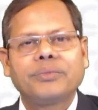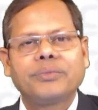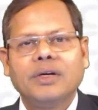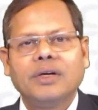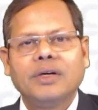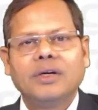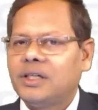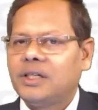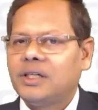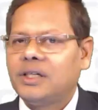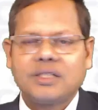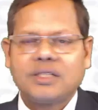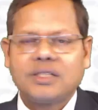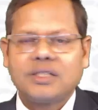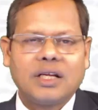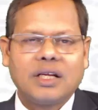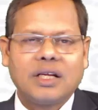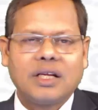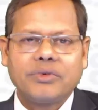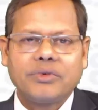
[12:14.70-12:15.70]
It is under
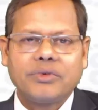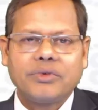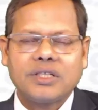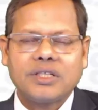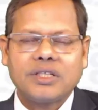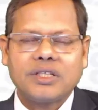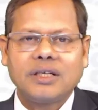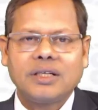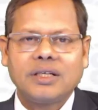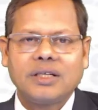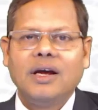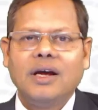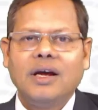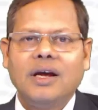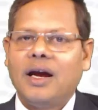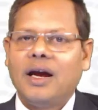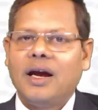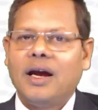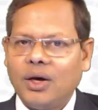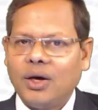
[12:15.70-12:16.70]
reverse charge,
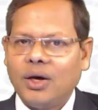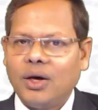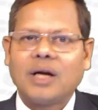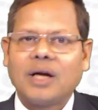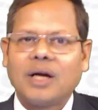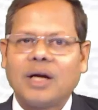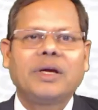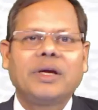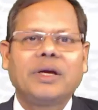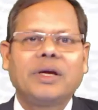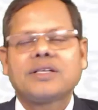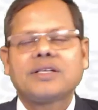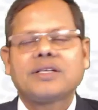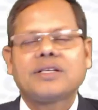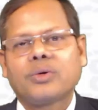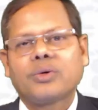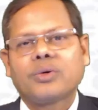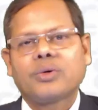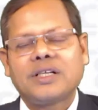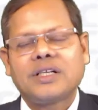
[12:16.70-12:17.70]
and now RBI has to
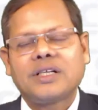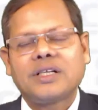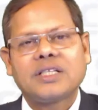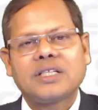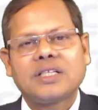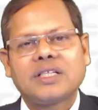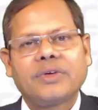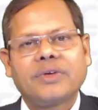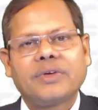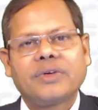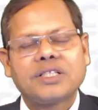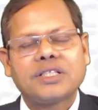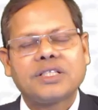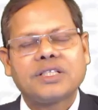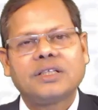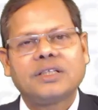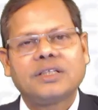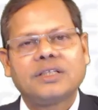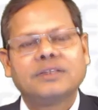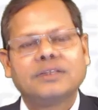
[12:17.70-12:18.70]
get itself
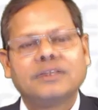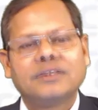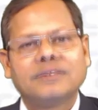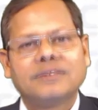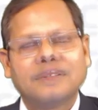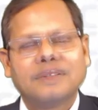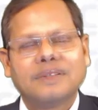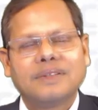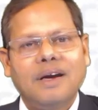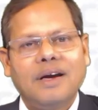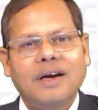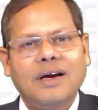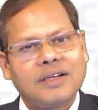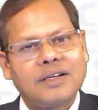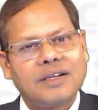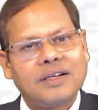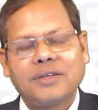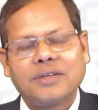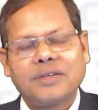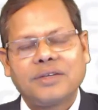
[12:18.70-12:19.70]
registered under
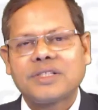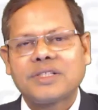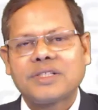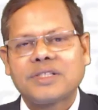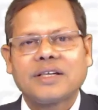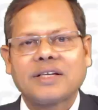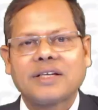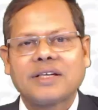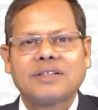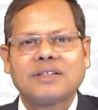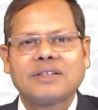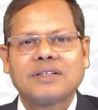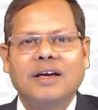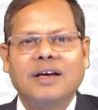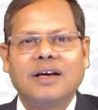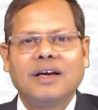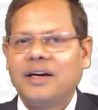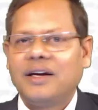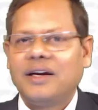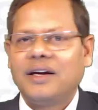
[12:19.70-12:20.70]
service tax,
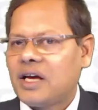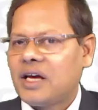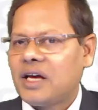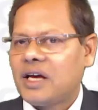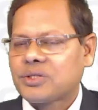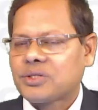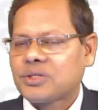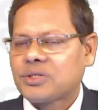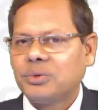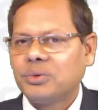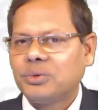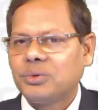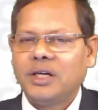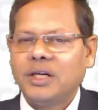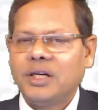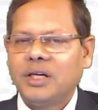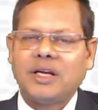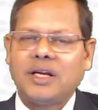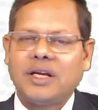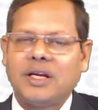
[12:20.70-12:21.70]
and it has
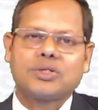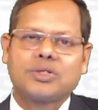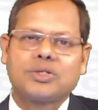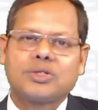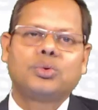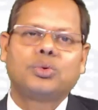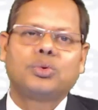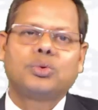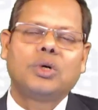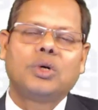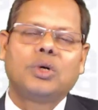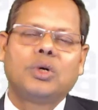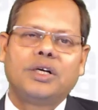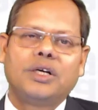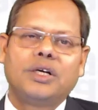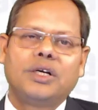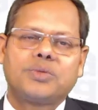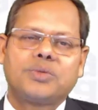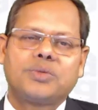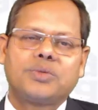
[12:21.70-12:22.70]
to
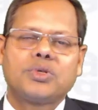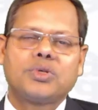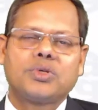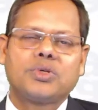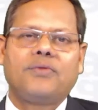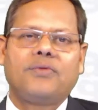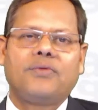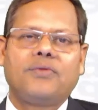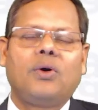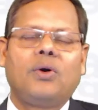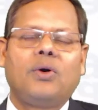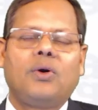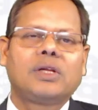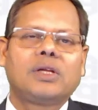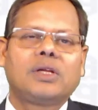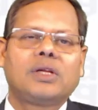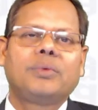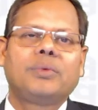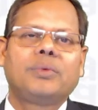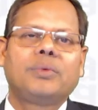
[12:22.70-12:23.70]
dispose of all the
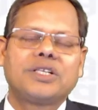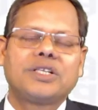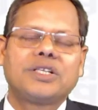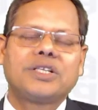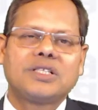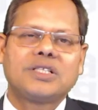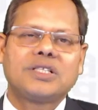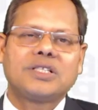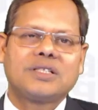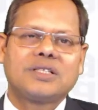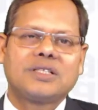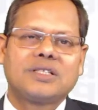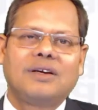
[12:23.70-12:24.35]
obligations